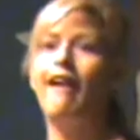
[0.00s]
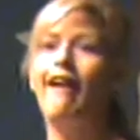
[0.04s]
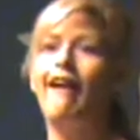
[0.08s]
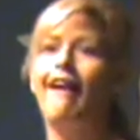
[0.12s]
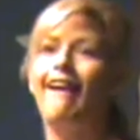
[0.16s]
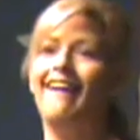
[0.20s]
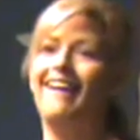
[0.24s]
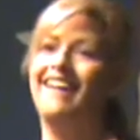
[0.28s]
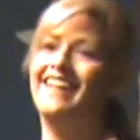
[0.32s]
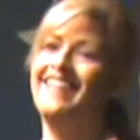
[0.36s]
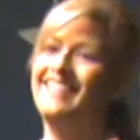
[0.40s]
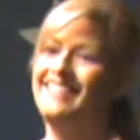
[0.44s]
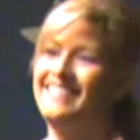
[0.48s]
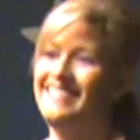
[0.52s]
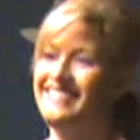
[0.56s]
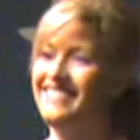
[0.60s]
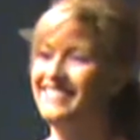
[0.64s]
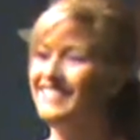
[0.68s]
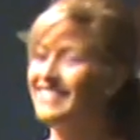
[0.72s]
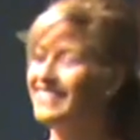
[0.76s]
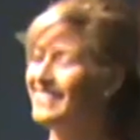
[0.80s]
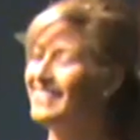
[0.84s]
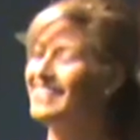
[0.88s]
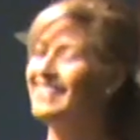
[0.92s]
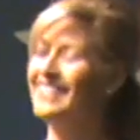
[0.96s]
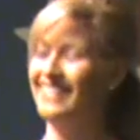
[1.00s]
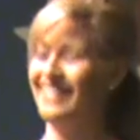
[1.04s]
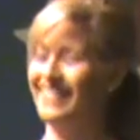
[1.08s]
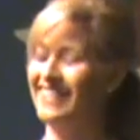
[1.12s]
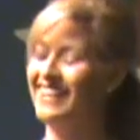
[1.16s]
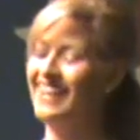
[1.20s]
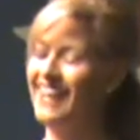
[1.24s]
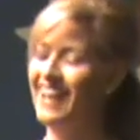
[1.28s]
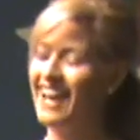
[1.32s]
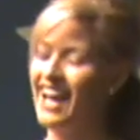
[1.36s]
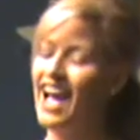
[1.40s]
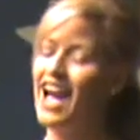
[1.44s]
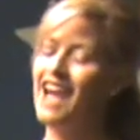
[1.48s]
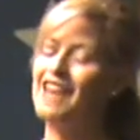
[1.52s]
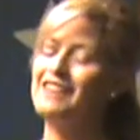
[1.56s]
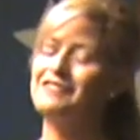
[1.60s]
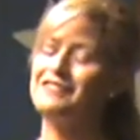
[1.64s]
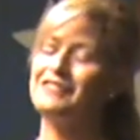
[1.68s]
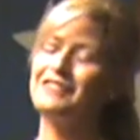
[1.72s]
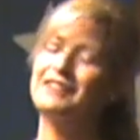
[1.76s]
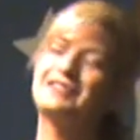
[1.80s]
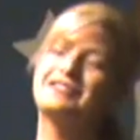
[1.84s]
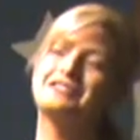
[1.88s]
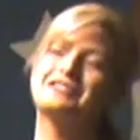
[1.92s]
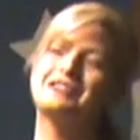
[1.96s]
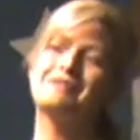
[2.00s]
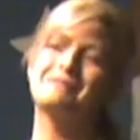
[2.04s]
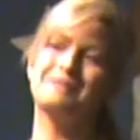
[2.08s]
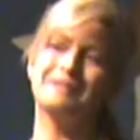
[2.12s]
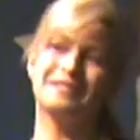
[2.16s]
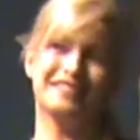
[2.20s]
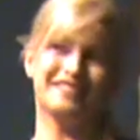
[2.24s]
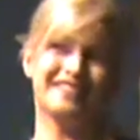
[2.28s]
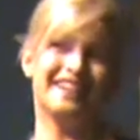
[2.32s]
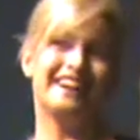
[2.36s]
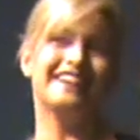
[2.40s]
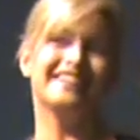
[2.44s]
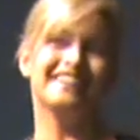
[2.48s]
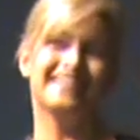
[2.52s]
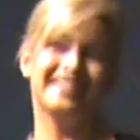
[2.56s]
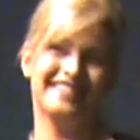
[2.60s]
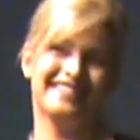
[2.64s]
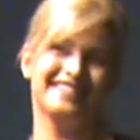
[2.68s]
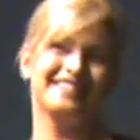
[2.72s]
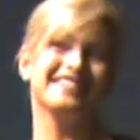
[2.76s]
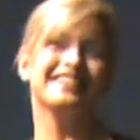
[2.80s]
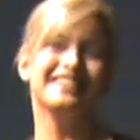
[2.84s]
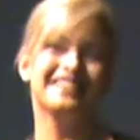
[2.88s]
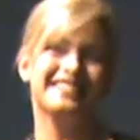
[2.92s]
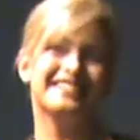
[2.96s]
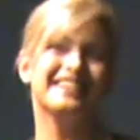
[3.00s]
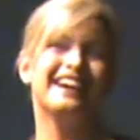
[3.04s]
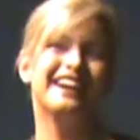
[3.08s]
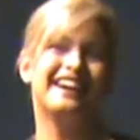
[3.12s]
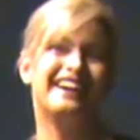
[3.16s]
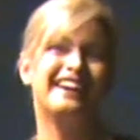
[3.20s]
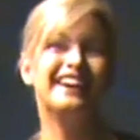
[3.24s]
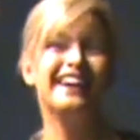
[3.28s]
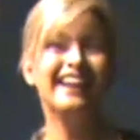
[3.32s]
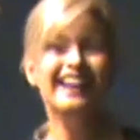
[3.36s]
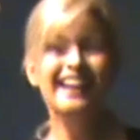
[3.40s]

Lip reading: I had a very troubled childhood, you can tell.